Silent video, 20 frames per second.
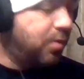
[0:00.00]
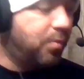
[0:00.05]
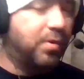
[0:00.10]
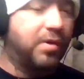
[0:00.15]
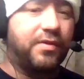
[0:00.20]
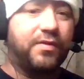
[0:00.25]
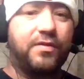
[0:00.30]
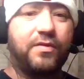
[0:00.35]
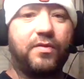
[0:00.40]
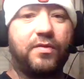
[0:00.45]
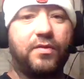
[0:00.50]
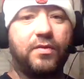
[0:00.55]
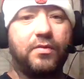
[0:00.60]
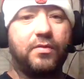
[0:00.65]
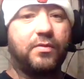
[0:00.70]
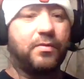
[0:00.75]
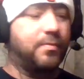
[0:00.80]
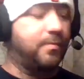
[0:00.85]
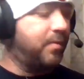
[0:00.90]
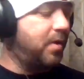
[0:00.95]
what's
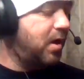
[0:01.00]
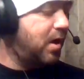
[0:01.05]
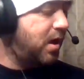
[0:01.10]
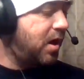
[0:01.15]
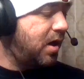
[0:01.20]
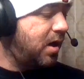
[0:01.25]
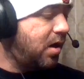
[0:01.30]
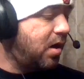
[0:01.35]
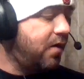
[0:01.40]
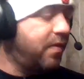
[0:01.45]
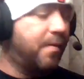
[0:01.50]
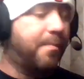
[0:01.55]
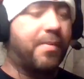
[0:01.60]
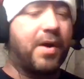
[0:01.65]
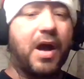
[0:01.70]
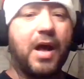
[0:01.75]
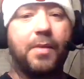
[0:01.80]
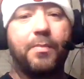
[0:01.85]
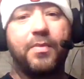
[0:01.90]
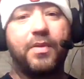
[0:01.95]
on the
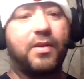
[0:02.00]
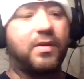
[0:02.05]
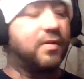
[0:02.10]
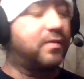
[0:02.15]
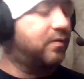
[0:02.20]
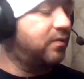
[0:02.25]
bottom of this.